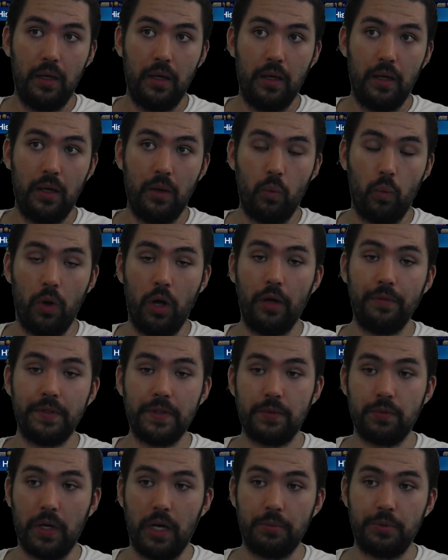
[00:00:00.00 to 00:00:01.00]
Wall of
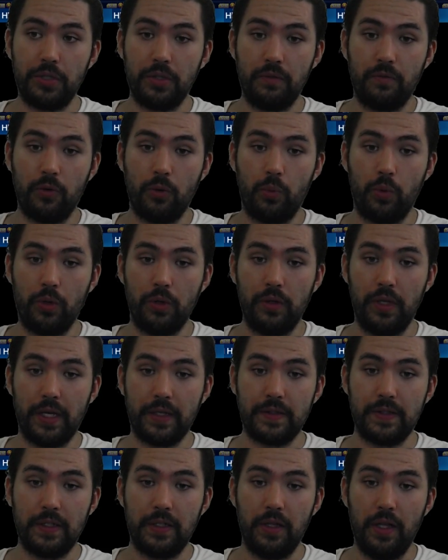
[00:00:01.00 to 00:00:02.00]
Disruption for World
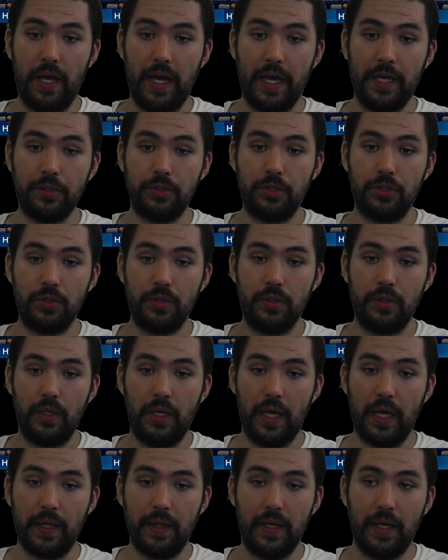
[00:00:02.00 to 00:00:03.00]
Legacy Clash.
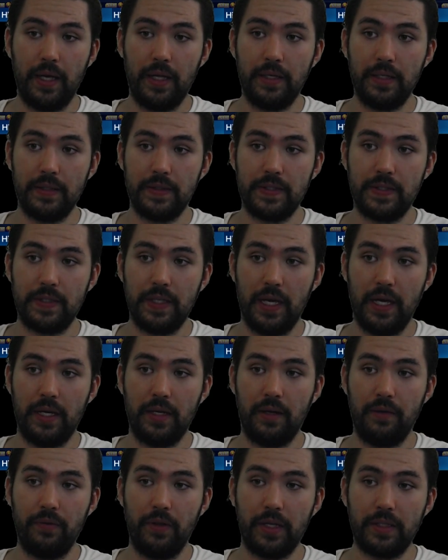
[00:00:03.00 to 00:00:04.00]
And then instead
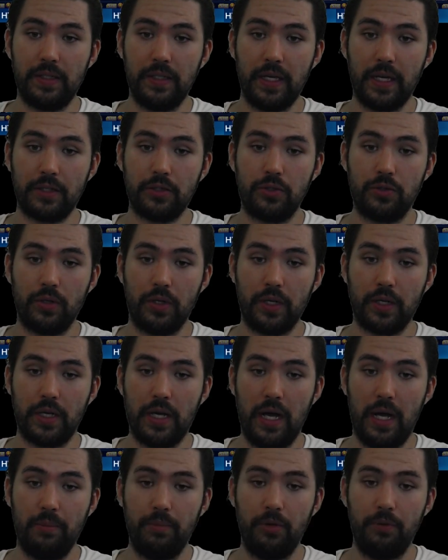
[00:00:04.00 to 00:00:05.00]
of like the extra
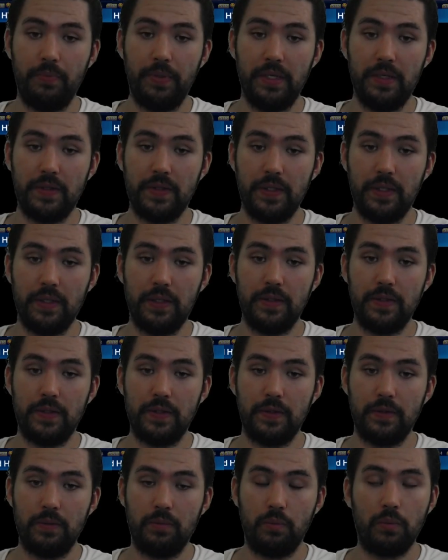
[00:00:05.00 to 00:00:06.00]
combo pieces,
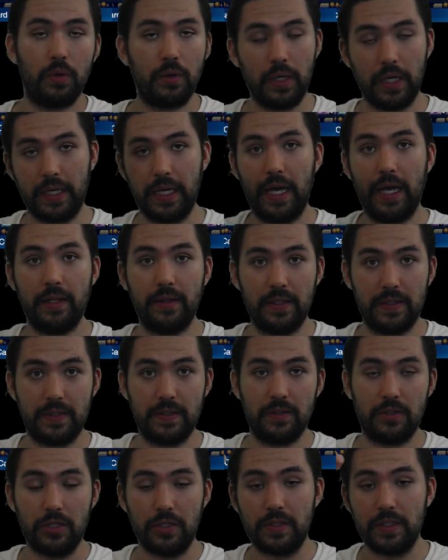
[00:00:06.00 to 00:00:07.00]
again, this is
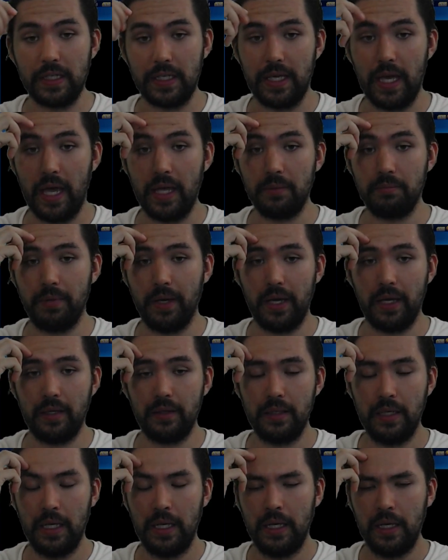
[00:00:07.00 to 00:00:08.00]
just negate bait.
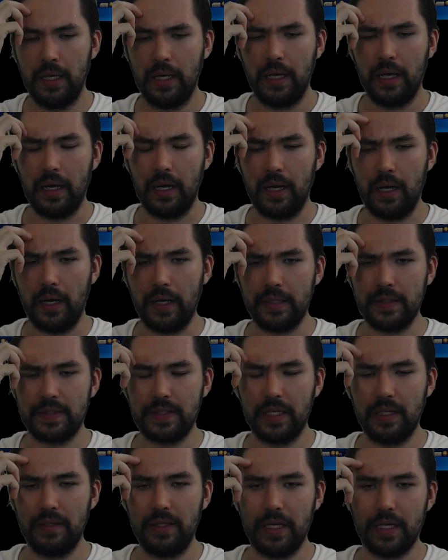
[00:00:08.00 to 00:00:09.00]

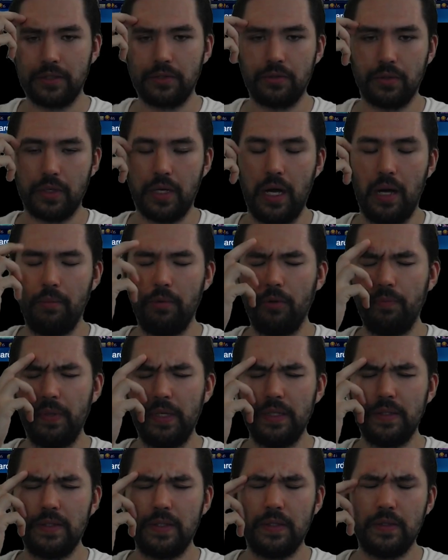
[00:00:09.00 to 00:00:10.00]
Instead of the extra combo
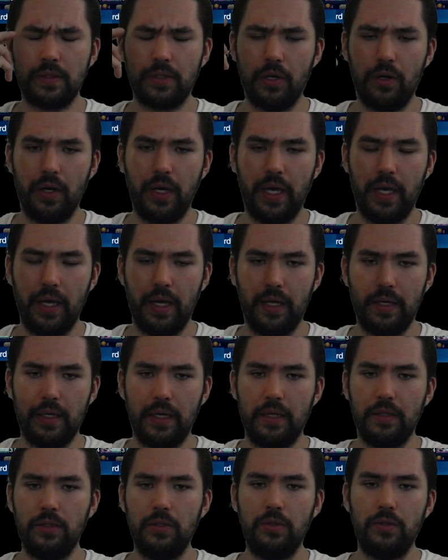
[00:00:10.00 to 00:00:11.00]
pieces, go ahead
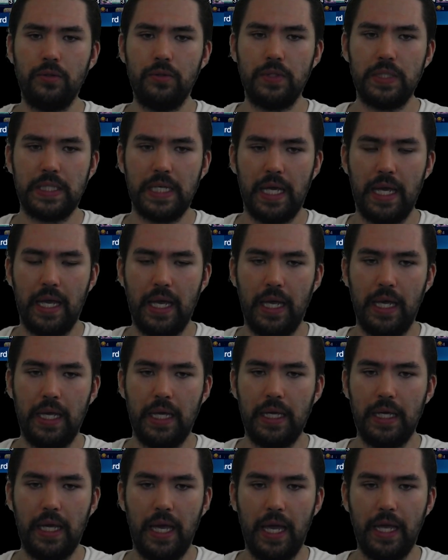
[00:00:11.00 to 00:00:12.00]
and use
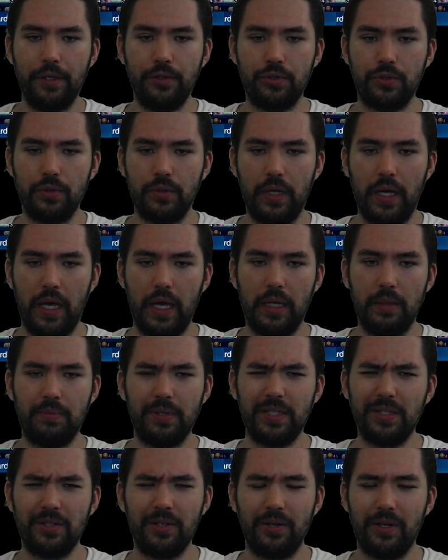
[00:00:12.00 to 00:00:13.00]
a Hatronade. But
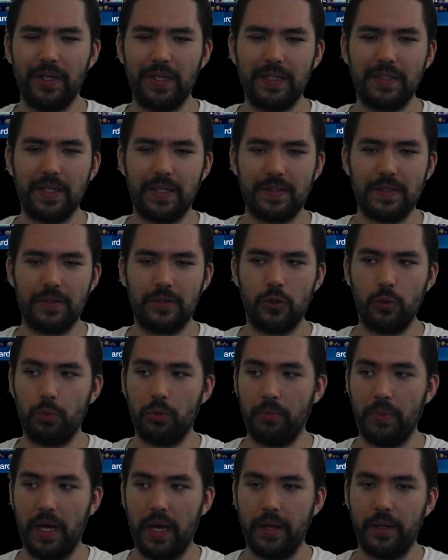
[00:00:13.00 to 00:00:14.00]
you know what? It doesn't super
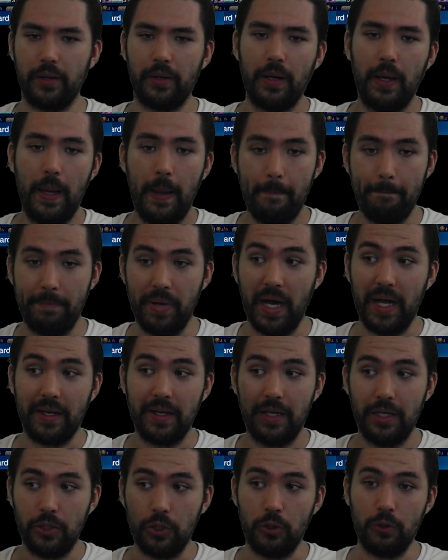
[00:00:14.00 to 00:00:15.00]
matter. But
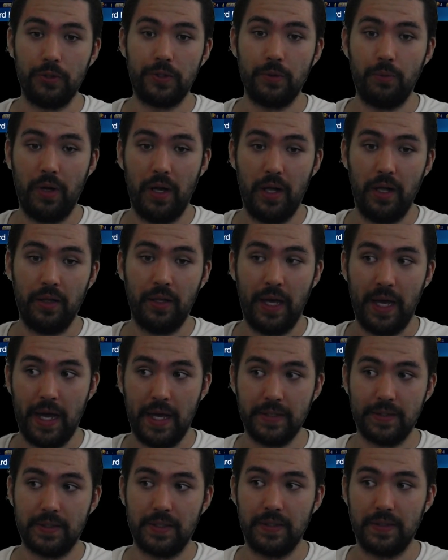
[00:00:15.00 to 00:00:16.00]
use it while it
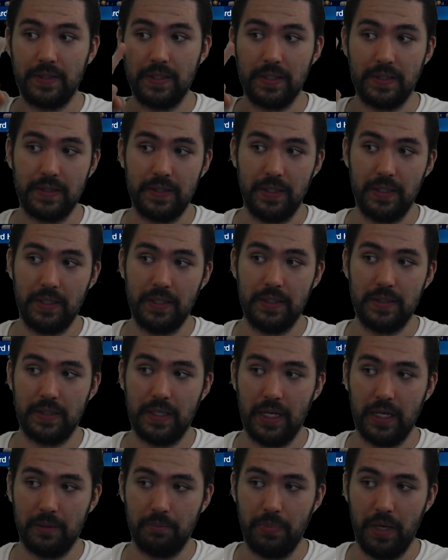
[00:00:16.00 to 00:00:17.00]
lasts, because this is
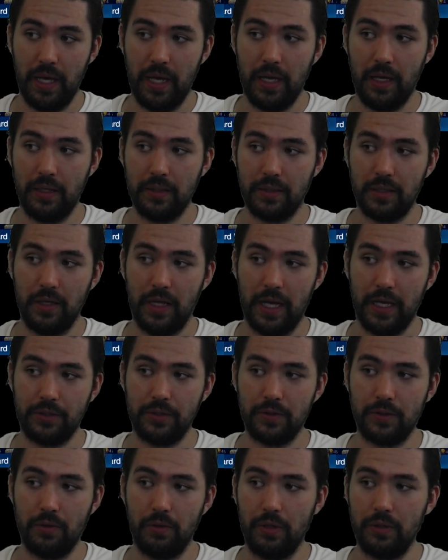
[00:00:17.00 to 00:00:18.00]
getting banned. Clash is
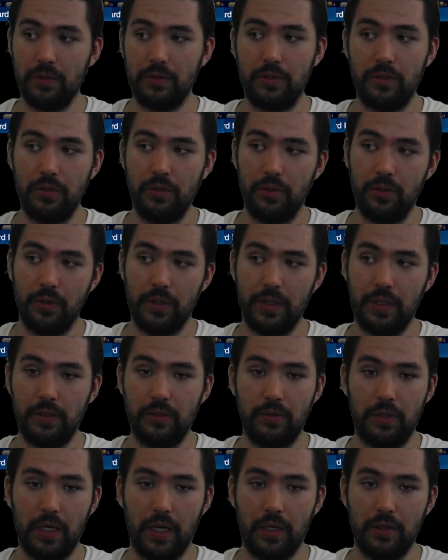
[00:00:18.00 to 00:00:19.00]
going to 2, and then you
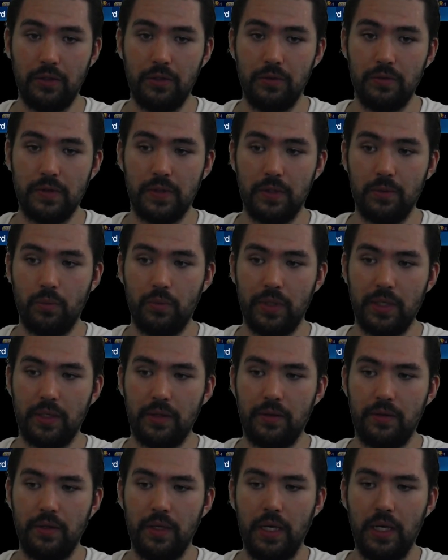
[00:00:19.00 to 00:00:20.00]
can't use it with
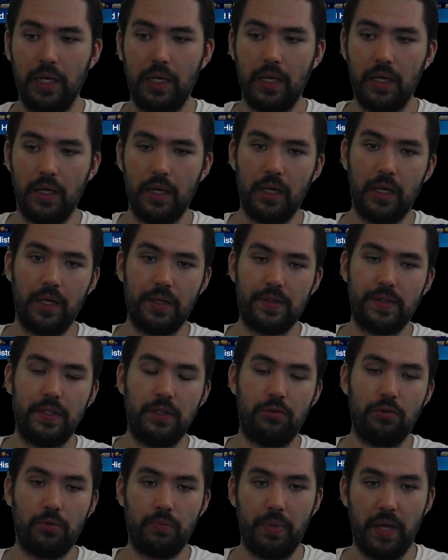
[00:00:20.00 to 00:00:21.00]

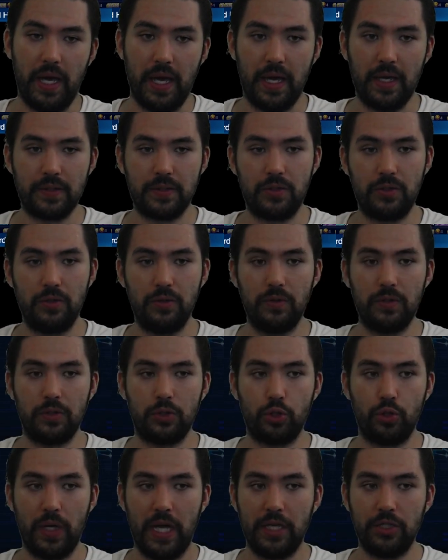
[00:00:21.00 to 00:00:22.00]
Secret Pass to the
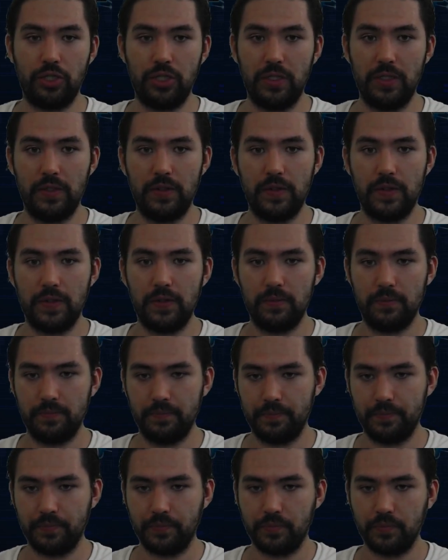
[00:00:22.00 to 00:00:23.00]
Treasures.
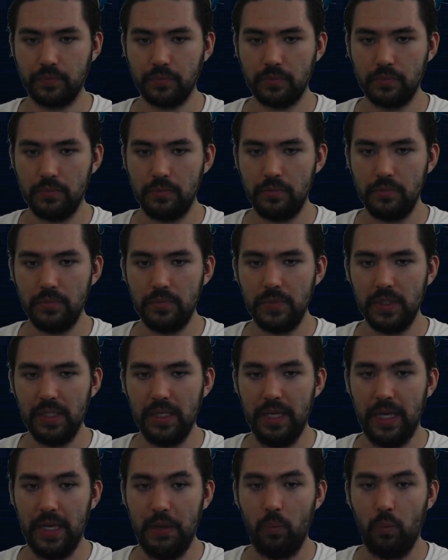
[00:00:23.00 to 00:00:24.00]

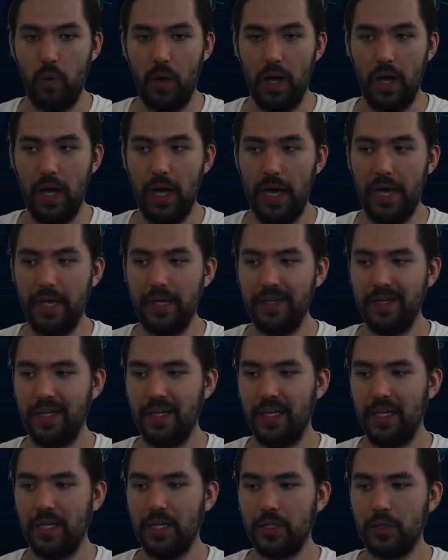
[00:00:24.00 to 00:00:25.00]
And why
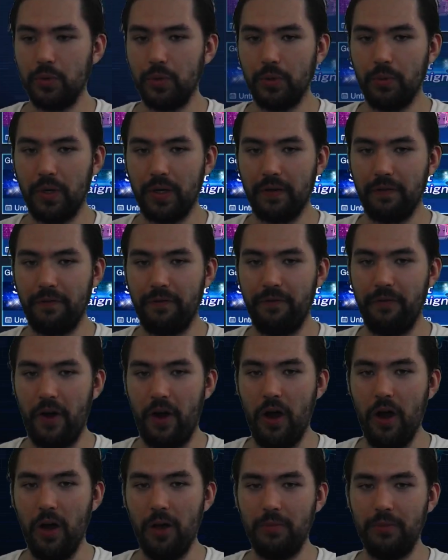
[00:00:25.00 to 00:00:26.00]
do we want to
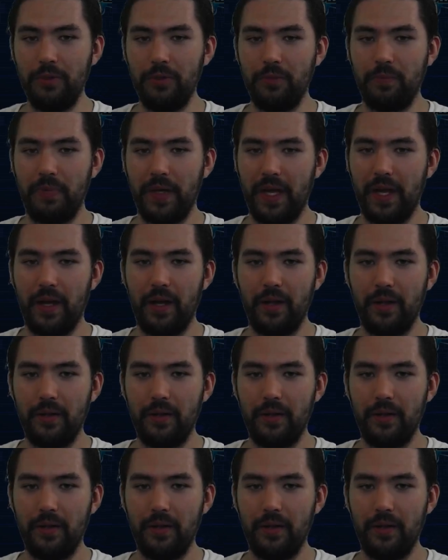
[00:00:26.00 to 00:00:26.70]
farm Yubel?